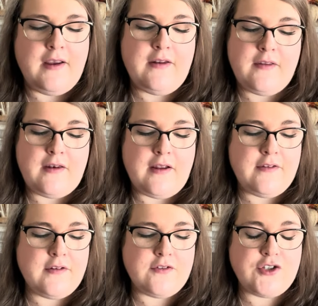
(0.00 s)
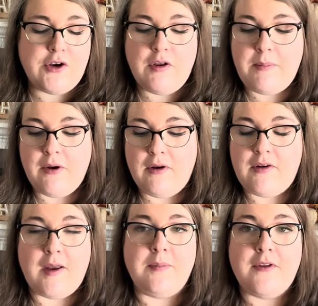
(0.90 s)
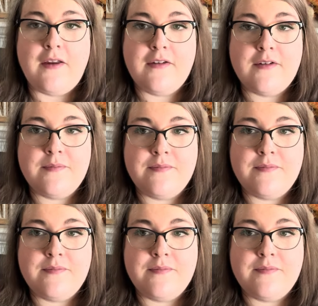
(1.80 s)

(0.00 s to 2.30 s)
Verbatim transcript: it is a nice cherry berry type scent.